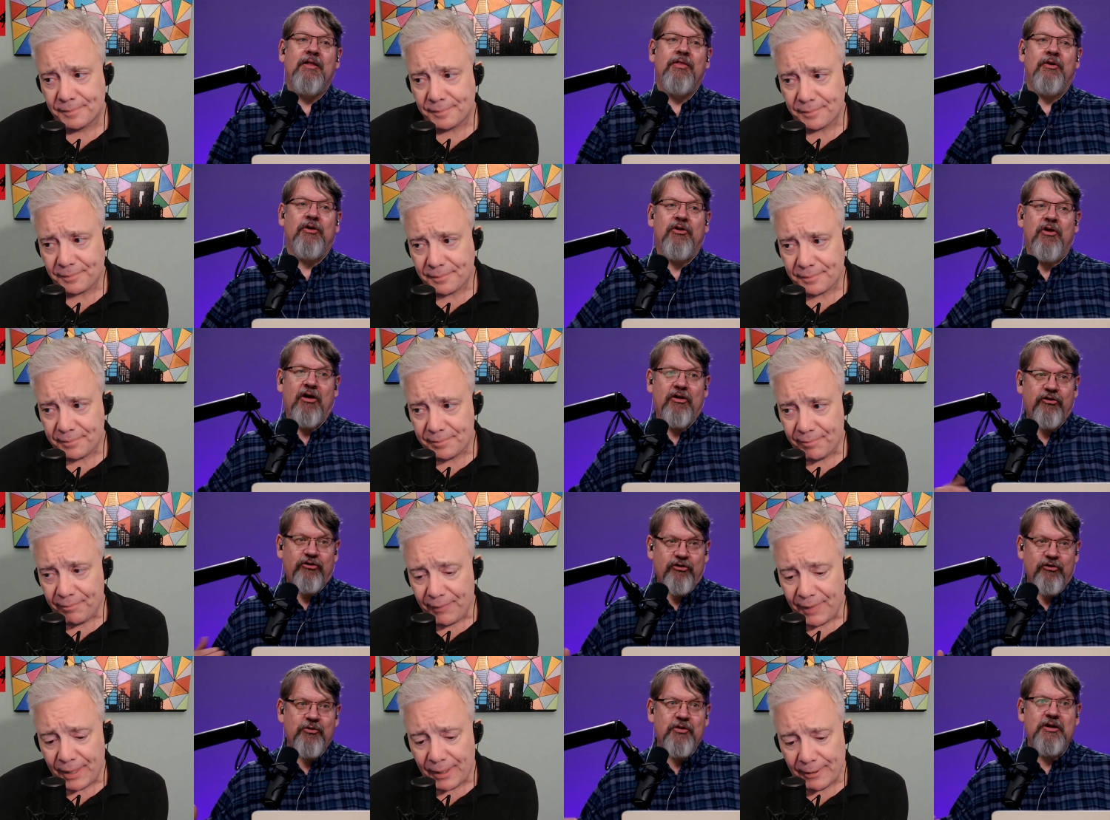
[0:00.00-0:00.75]
Speaker 1: they're
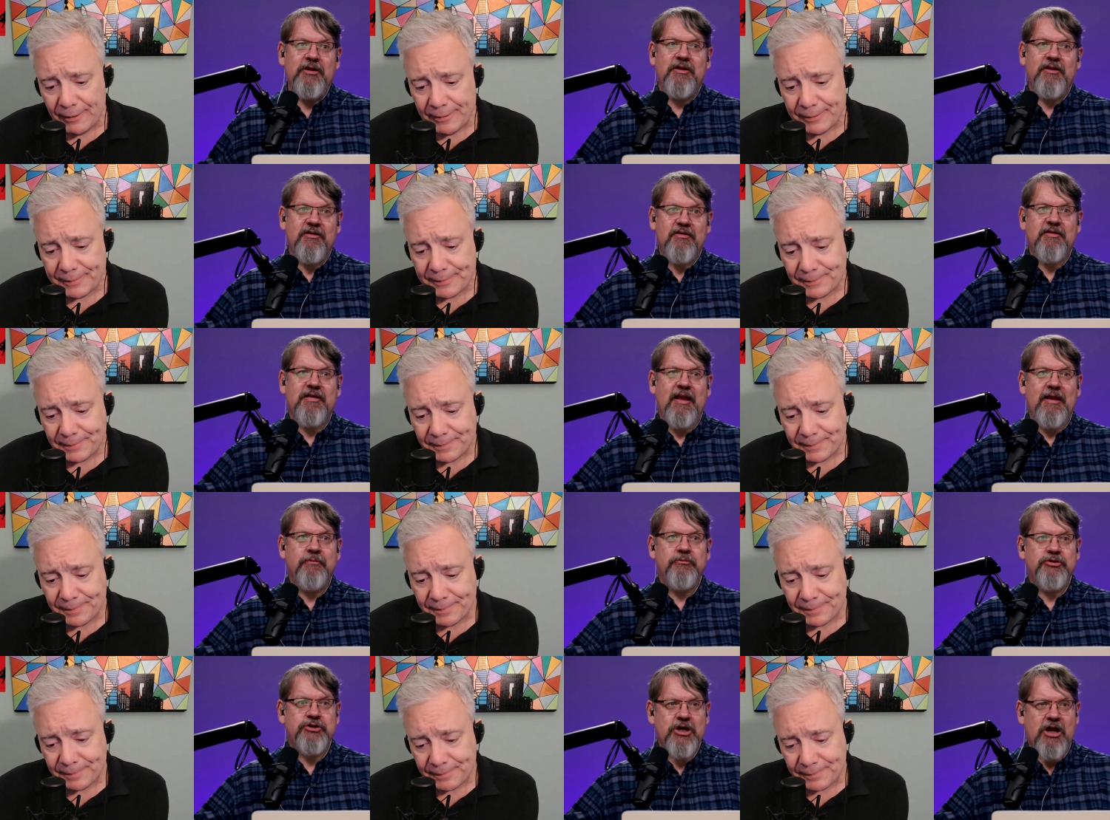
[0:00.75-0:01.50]
not doing the
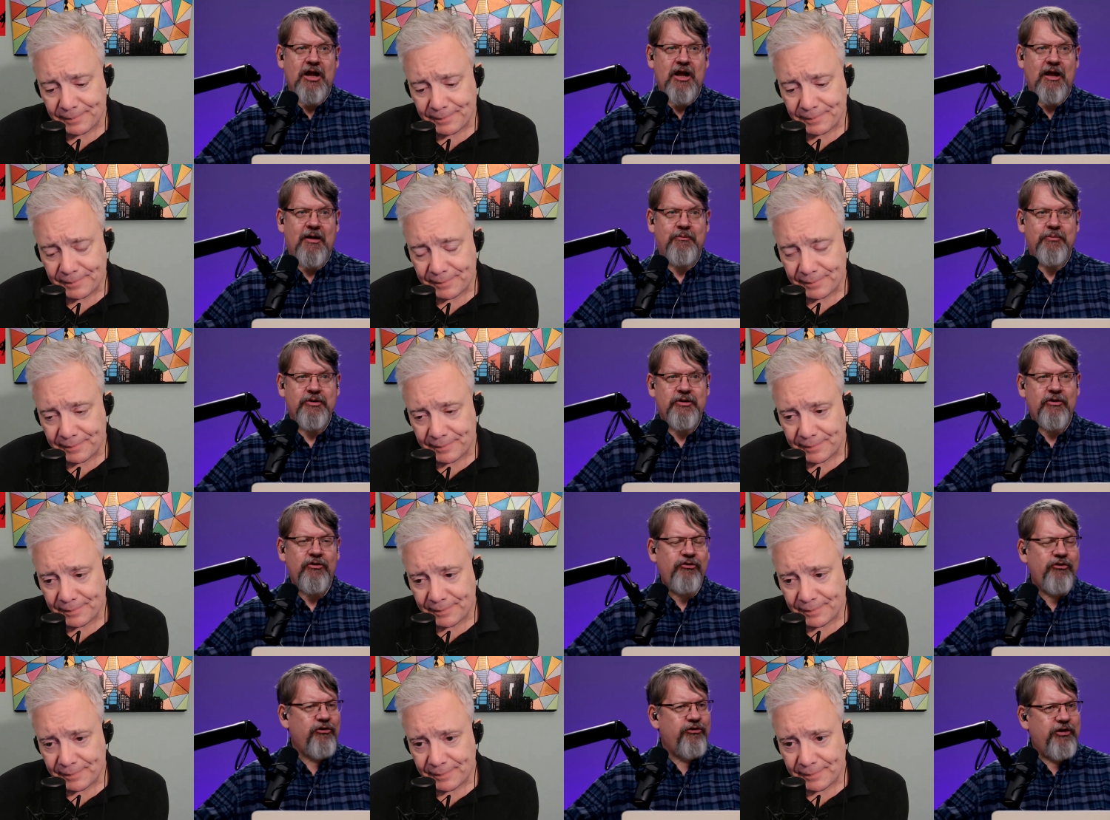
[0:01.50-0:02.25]
same job but
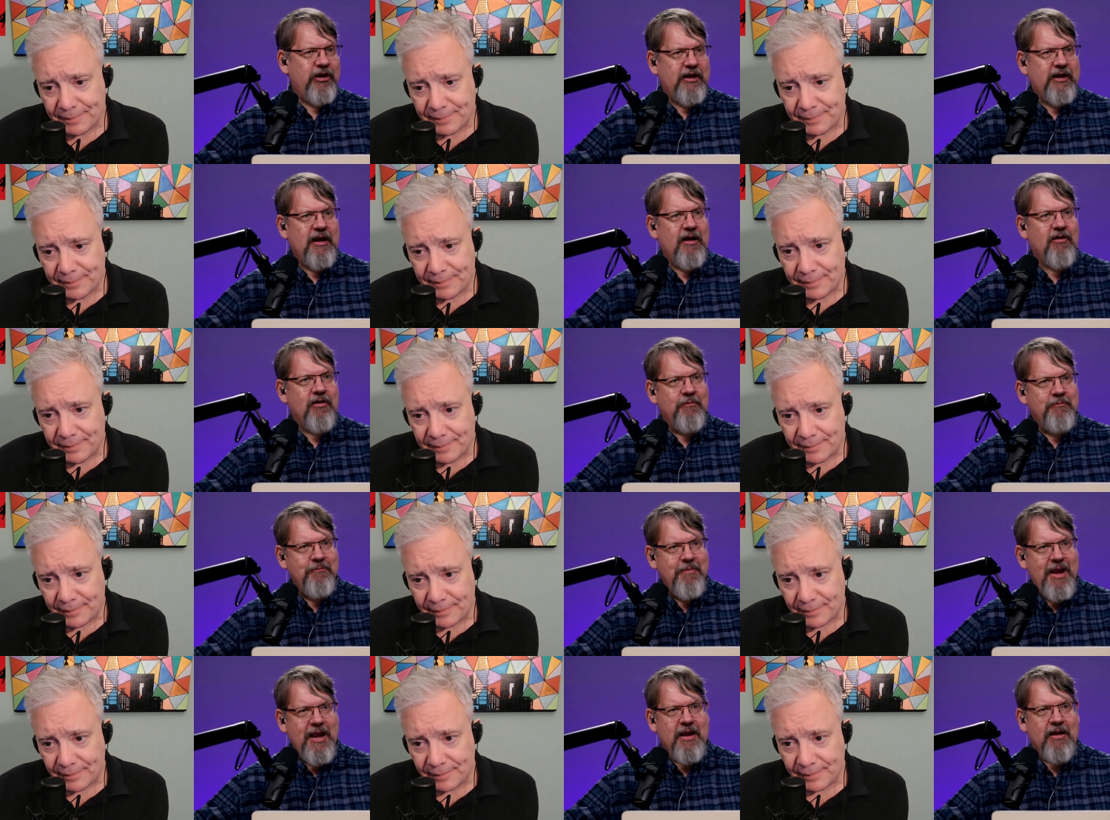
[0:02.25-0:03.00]
they still take care of
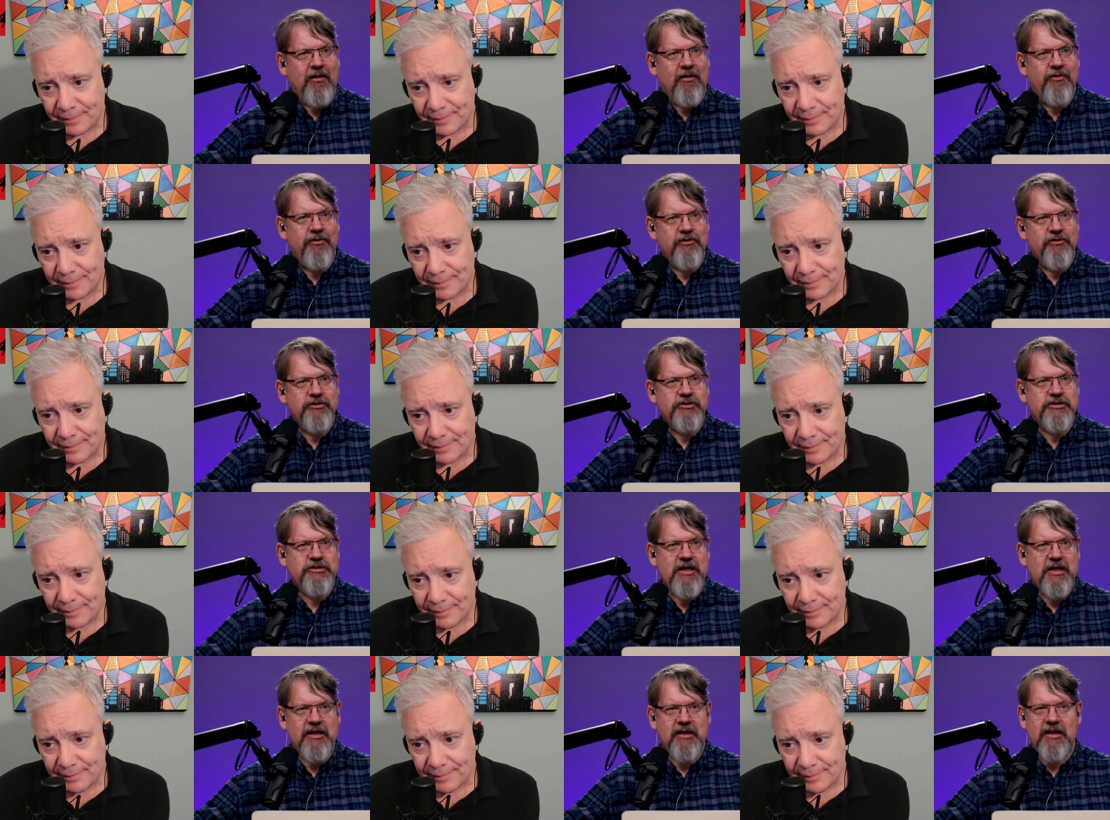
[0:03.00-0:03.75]
mail they
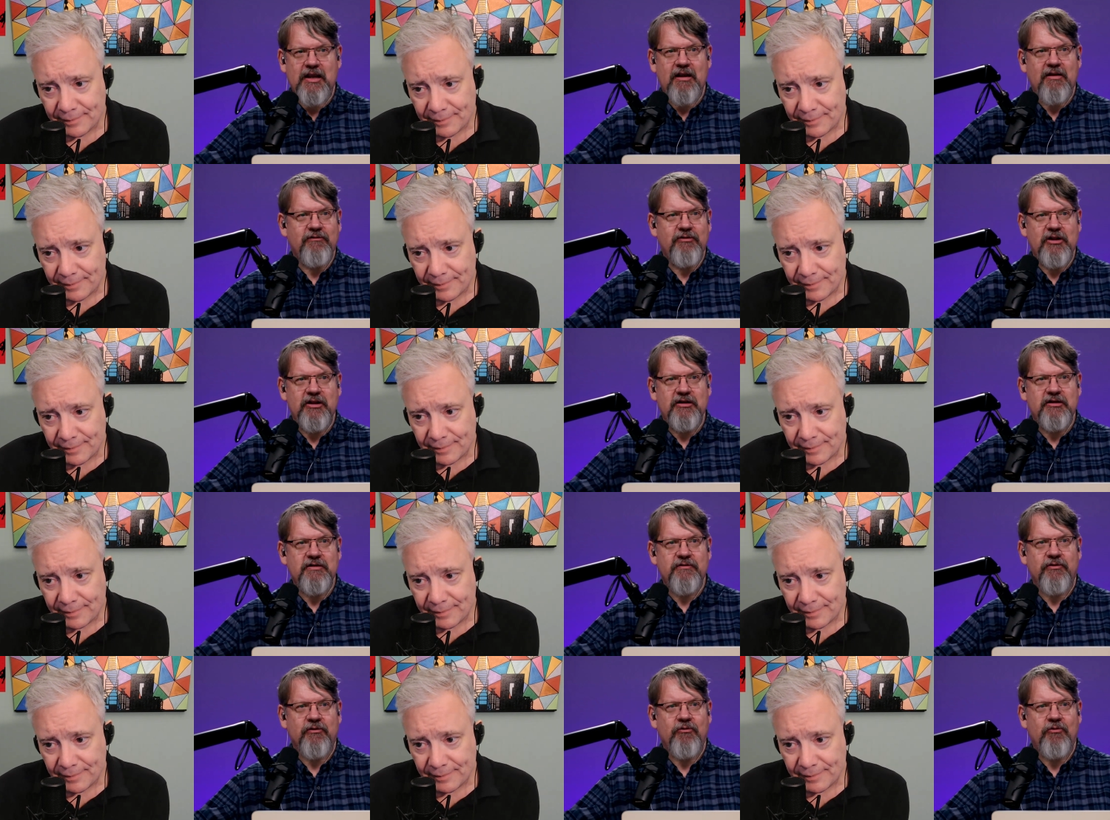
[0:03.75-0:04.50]
just take care of it in a
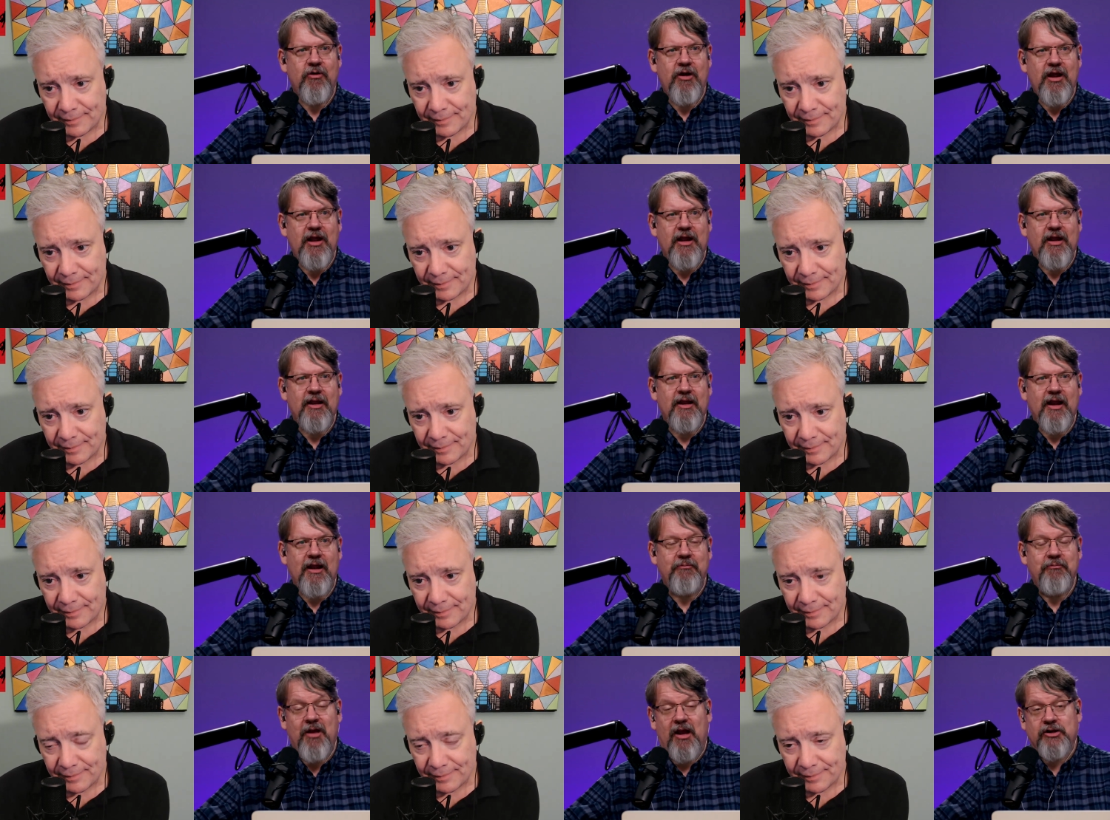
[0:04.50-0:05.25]
different way
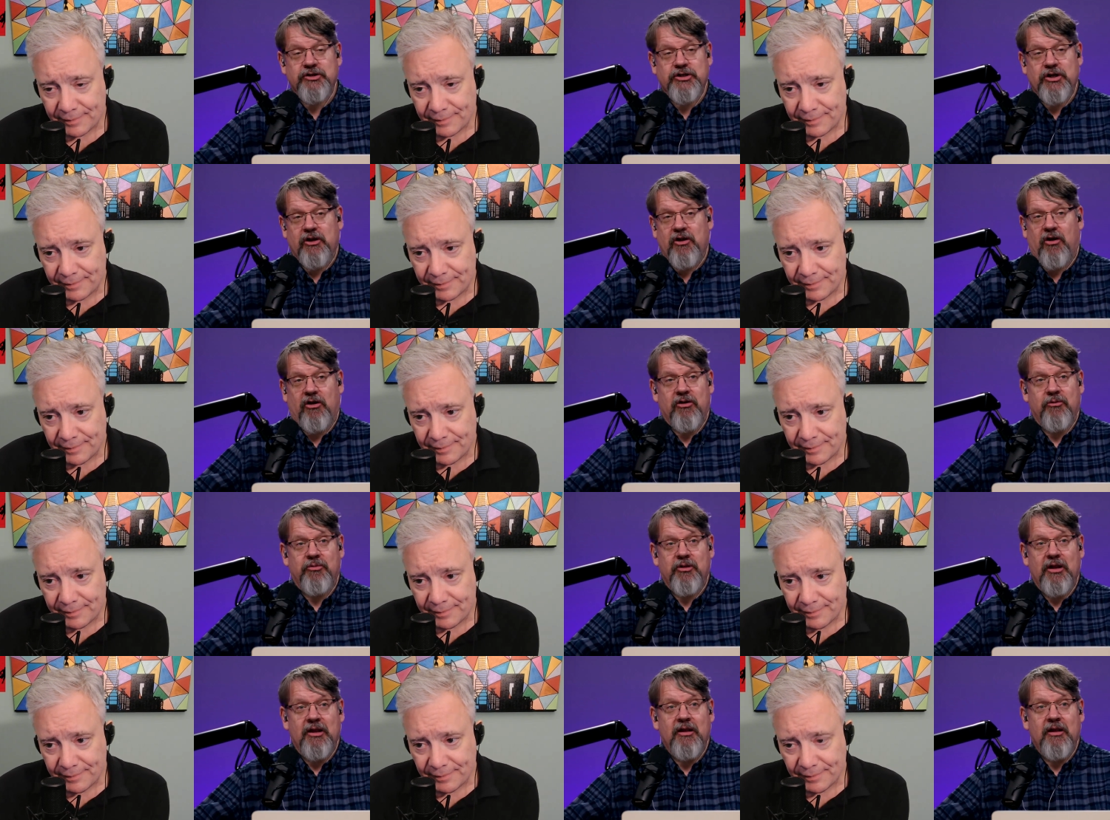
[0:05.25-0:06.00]
and actually
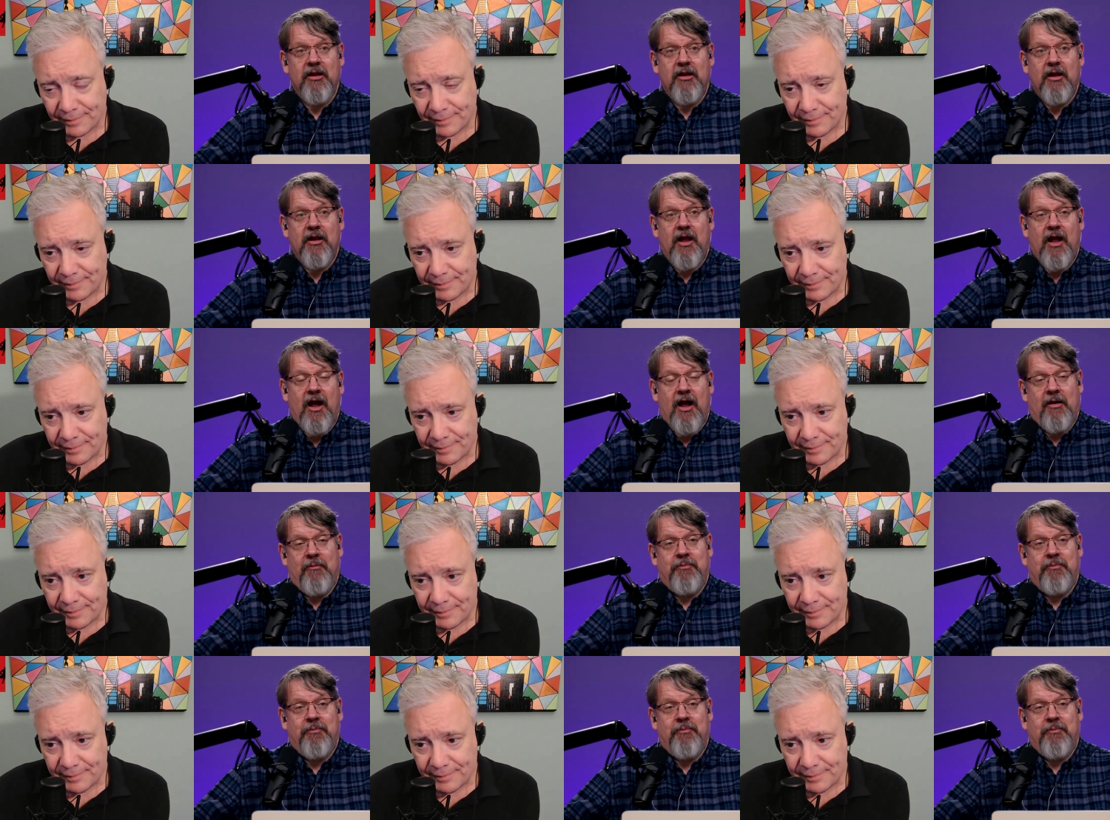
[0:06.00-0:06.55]
arguably a